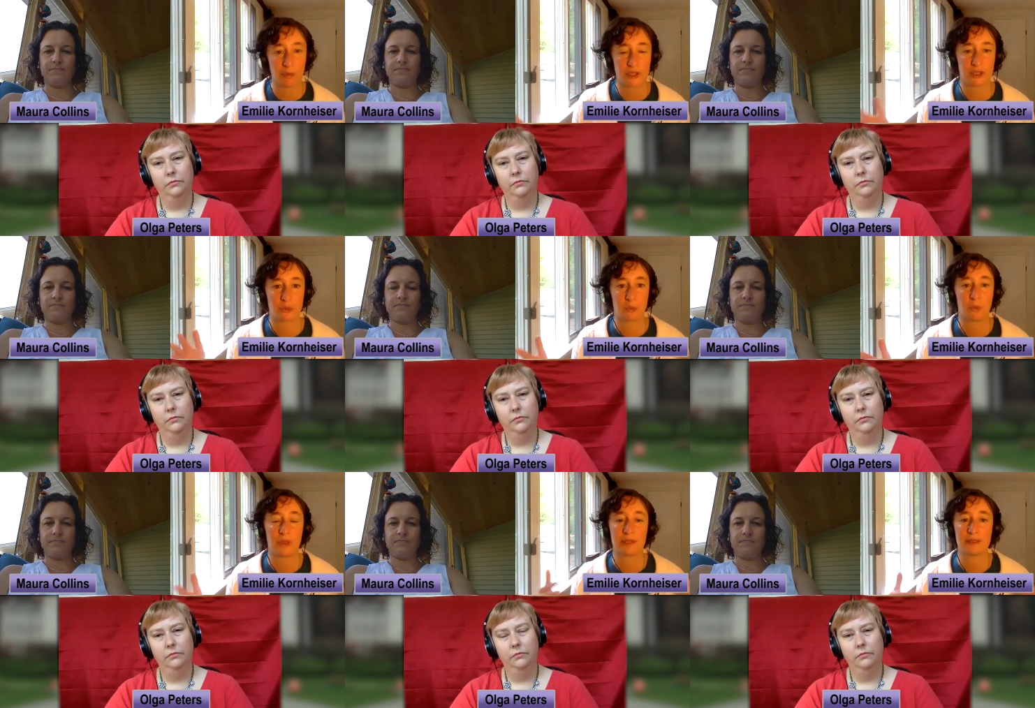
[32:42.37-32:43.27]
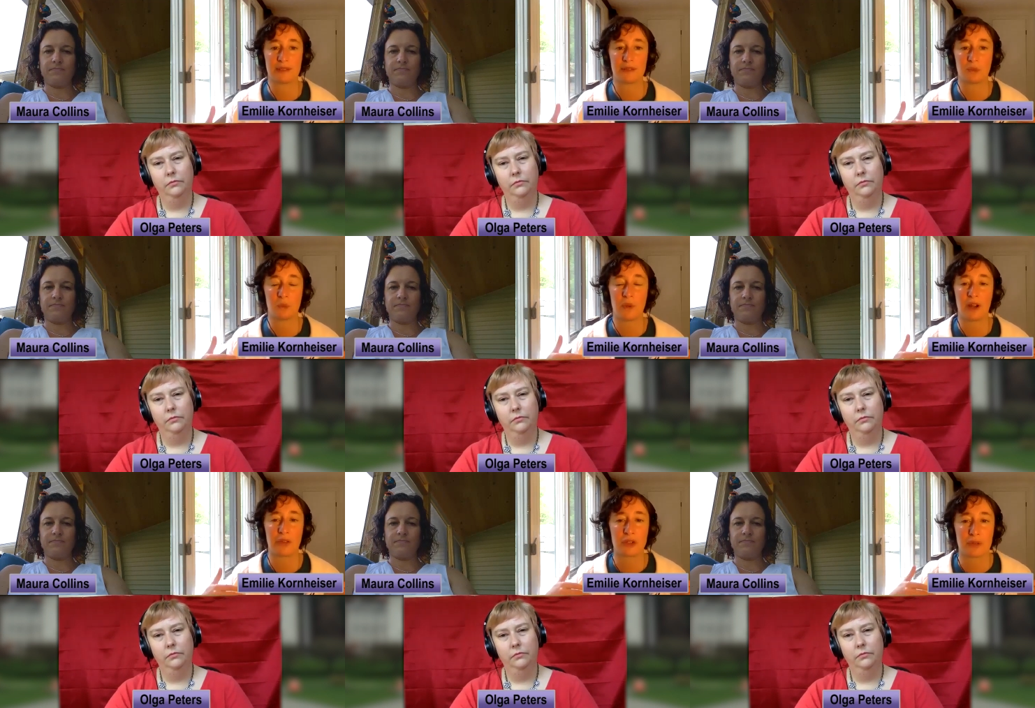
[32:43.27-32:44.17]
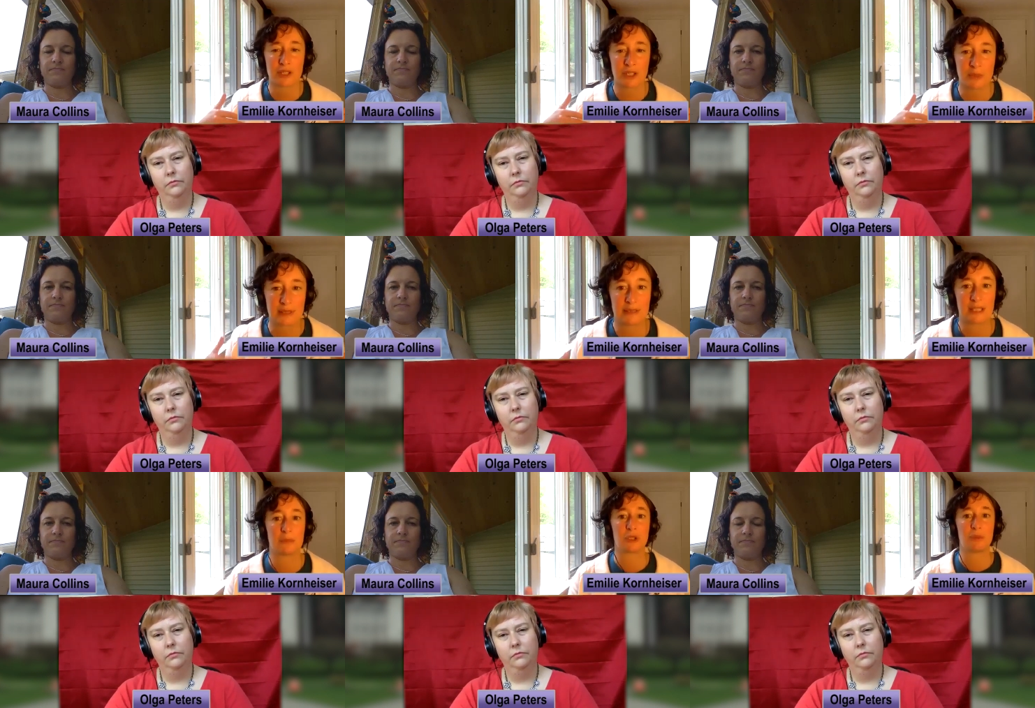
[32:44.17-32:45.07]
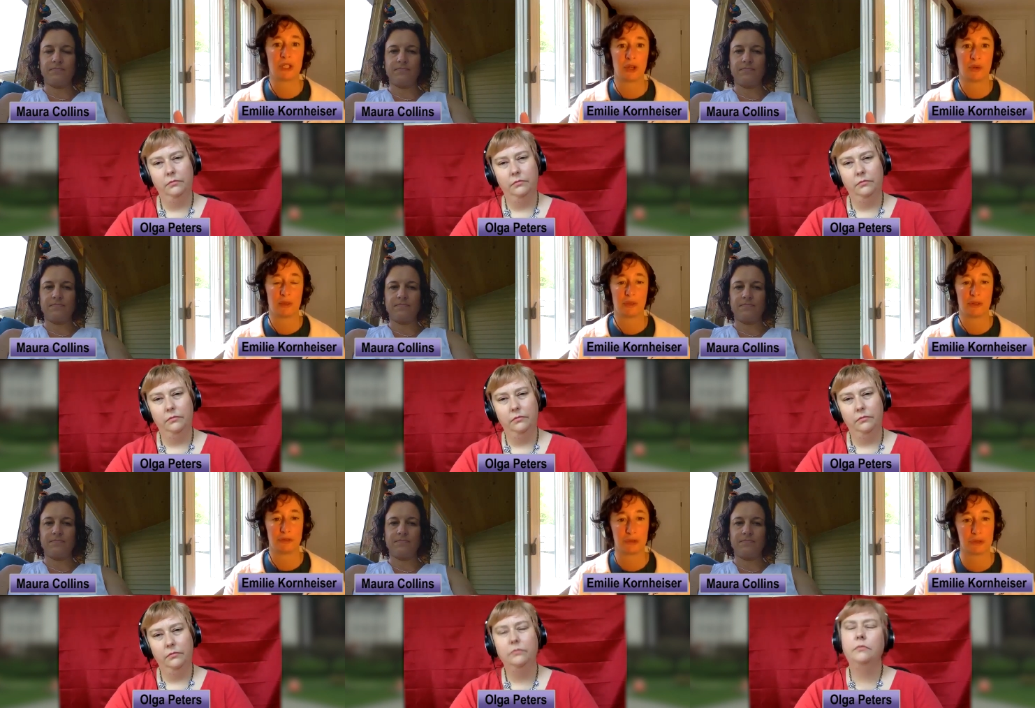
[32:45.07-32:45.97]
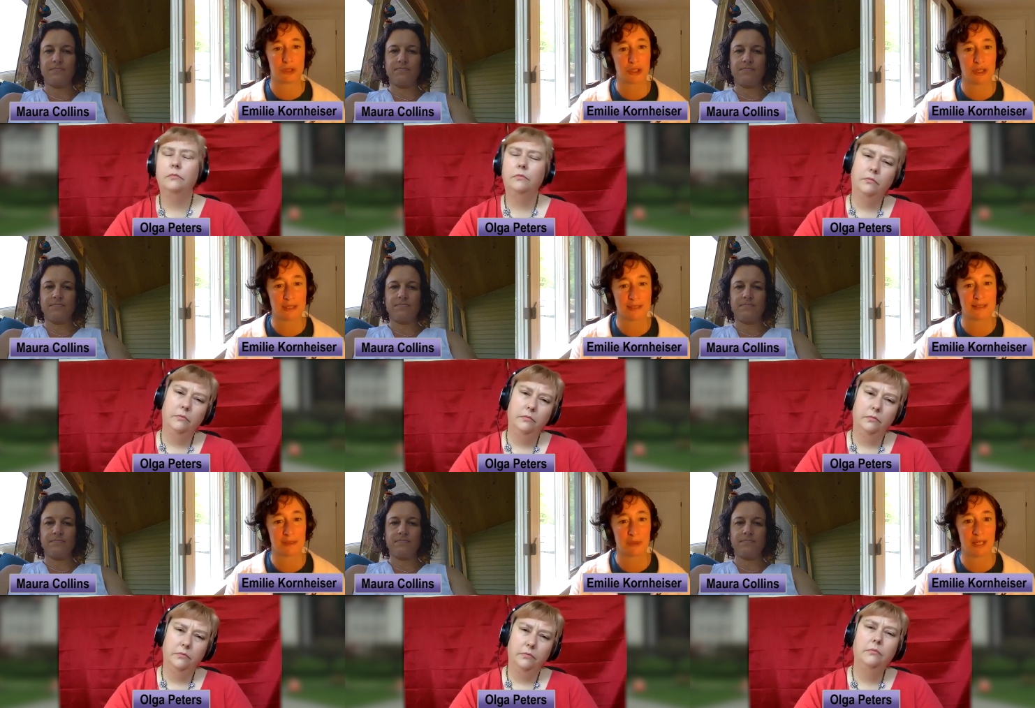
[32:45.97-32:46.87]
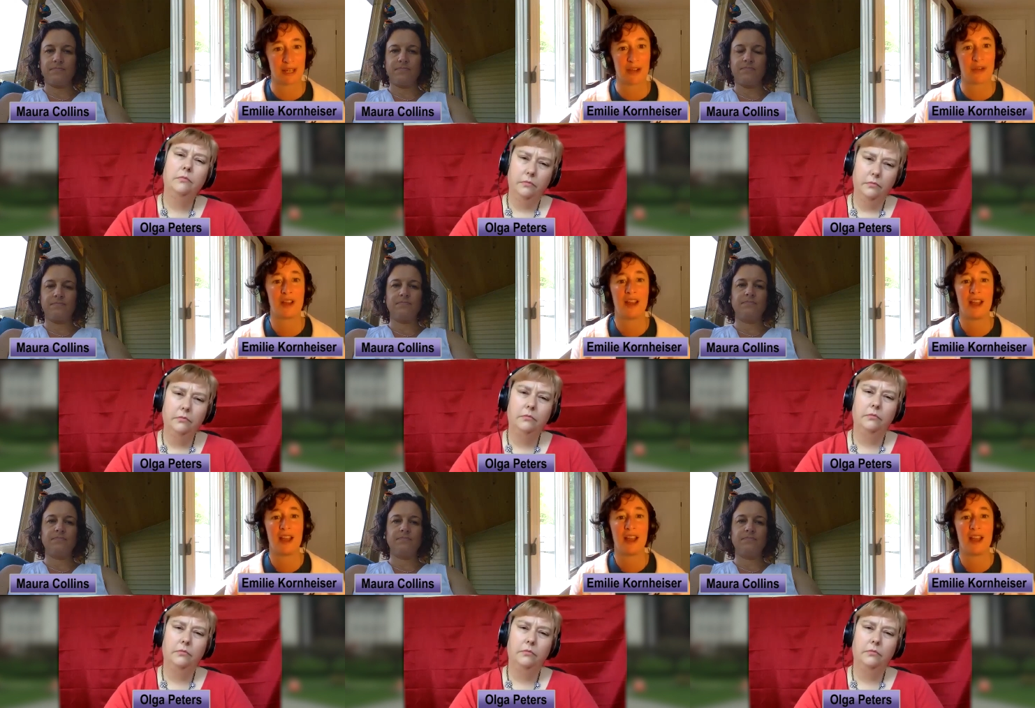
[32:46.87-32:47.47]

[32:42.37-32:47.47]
Speaker 1: which is this where the direction we seem to be going with the food security system right now.